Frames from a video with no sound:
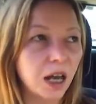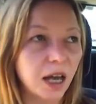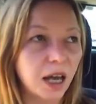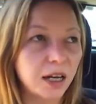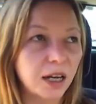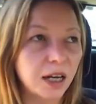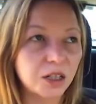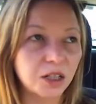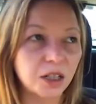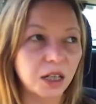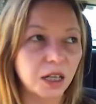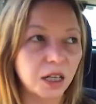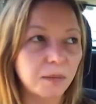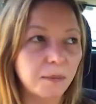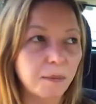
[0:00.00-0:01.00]
and
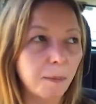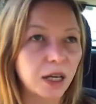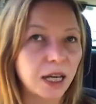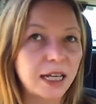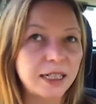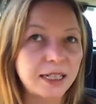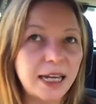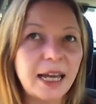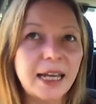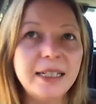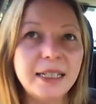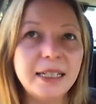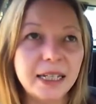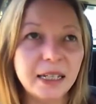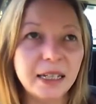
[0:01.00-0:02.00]
actually
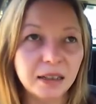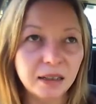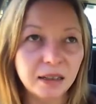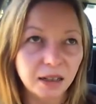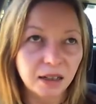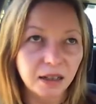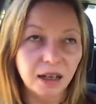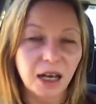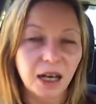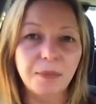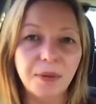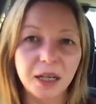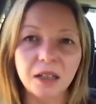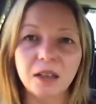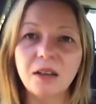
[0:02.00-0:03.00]
intending a
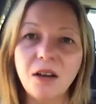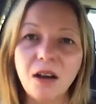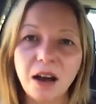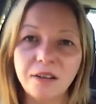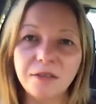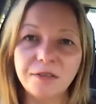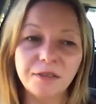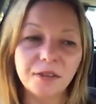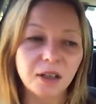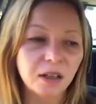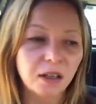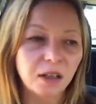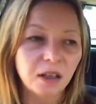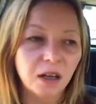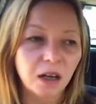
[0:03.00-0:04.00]
better life
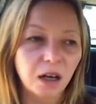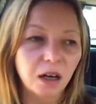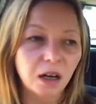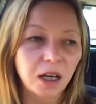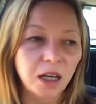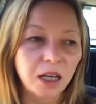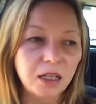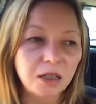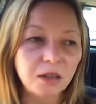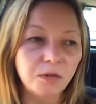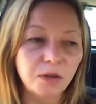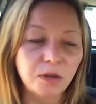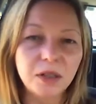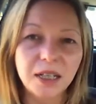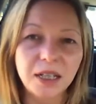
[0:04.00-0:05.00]
is
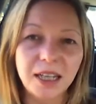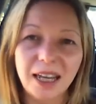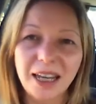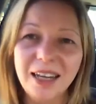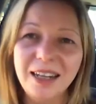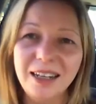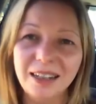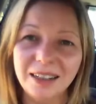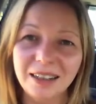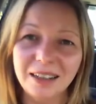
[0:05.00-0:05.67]
really key.